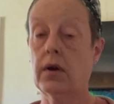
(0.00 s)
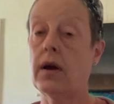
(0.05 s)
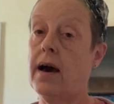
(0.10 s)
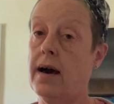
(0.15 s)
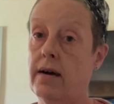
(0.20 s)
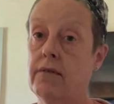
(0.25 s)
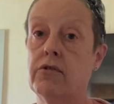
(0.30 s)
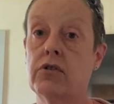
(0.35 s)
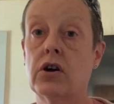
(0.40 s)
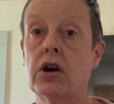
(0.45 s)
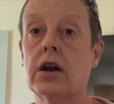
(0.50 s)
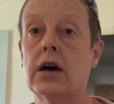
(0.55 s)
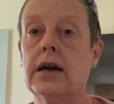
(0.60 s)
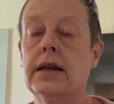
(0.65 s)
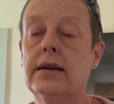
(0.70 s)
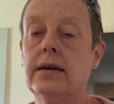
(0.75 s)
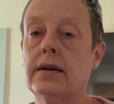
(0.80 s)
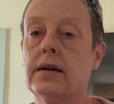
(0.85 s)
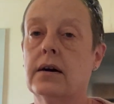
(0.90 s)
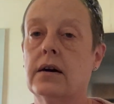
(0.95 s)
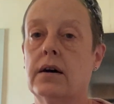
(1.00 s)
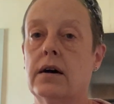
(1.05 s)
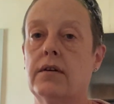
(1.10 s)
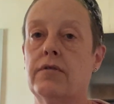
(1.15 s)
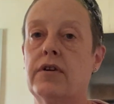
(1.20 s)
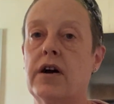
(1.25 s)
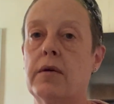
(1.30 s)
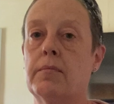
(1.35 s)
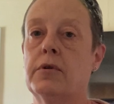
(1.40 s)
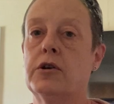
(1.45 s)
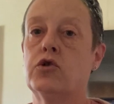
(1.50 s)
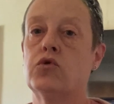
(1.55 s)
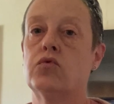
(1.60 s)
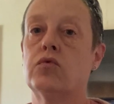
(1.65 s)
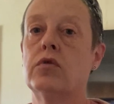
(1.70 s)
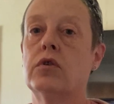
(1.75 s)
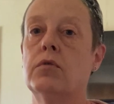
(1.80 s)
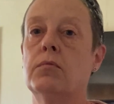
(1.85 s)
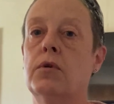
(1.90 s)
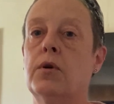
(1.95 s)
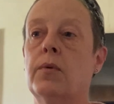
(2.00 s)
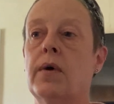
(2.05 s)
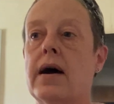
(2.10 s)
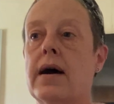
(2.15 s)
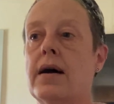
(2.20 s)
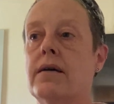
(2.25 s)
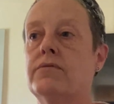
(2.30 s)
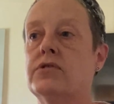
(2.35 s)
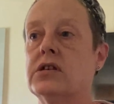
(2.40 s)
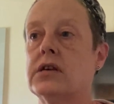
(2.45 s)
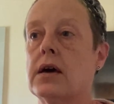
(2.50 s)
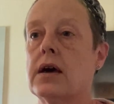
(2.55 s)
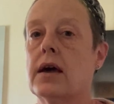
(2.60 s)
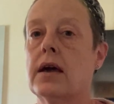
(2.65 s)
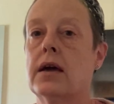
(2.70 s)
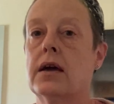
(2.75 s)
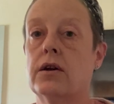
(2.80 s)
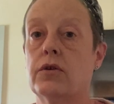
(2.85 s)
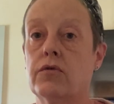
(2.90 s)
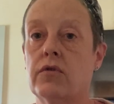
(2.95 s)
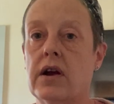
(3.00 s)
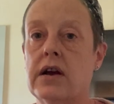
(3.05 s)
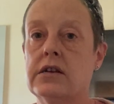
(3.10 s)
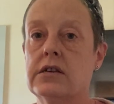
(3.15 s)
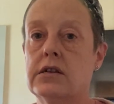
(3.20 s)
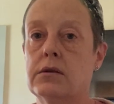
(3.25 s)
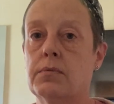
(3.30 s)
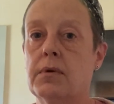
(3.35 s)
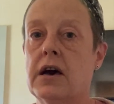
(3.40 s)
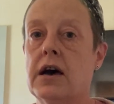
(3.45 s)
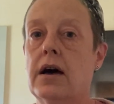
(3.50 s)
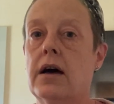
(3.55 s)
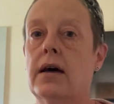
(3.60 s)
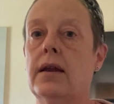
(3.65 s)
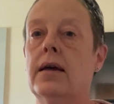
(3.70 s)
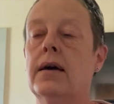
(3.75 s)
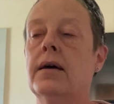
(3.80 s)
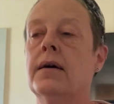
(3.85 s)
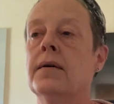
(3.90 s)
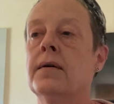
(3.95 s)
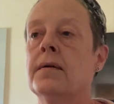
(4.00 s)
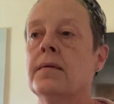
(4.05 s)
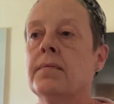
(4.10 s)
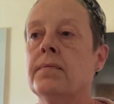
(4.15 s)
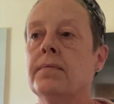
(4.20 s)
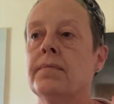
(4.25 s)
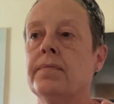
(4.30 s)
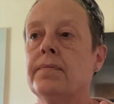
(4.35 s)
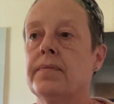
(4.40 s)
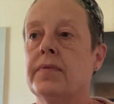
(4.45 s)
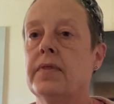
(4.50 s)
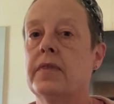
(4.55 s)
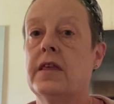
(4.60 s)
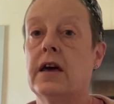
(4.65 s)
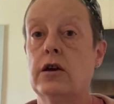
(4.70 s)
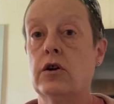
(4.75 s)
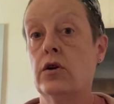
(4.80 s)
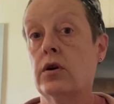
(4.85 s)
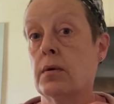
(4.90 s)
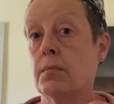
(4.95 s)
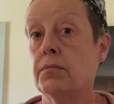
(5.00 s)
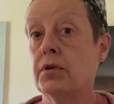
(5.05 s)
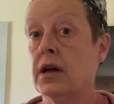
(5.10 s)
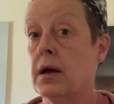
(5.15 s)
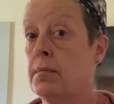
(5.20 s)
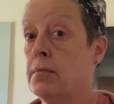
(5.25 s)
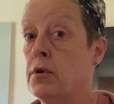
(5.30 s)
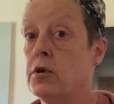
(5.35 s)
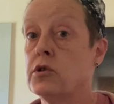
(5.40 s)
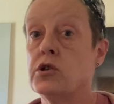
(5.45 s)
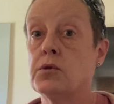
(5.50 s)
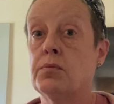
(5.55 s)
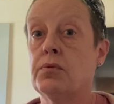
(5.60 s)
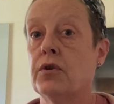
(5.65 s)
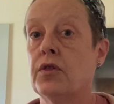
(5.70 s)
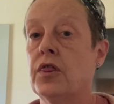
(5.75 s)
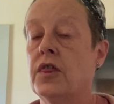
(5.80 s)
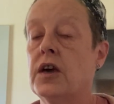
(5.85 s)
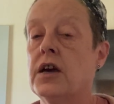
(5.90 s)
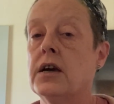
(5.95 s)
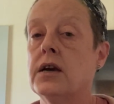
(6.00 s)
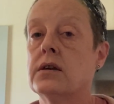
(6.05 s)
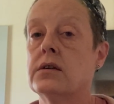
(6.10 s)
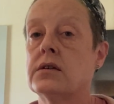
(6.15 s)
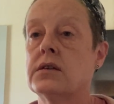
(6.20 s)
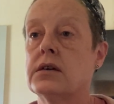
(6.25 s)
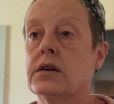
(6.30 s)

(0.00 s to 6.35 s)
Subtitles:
have a good idea of how much room you have, say, in a raised bed that you can plant multiple things